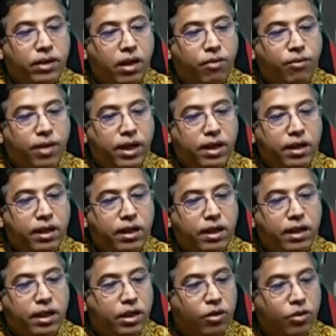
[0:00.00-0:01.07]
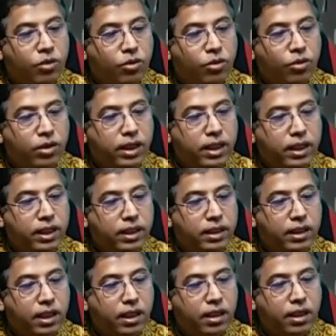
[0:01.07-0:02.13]
pain due to
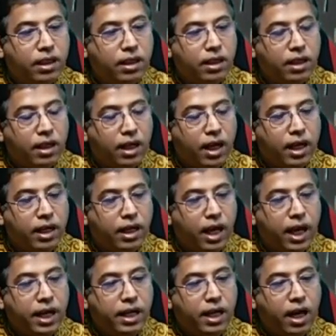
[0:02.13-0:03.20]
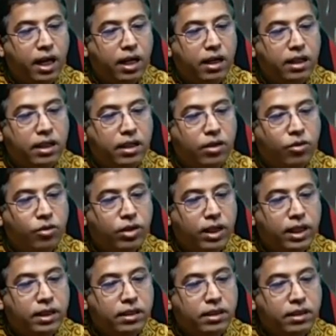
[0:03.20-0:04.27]
irritation, and diarrhea due to
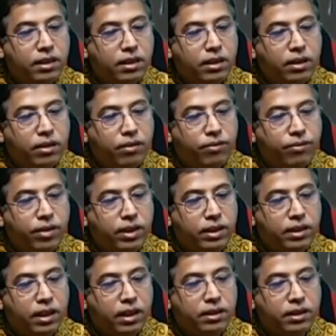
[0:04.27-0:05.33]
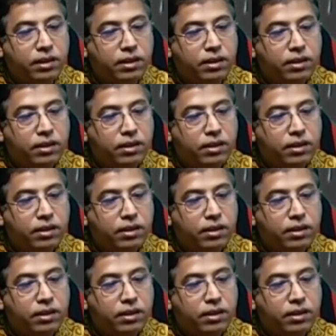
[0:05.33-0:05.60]
raised peristalsis.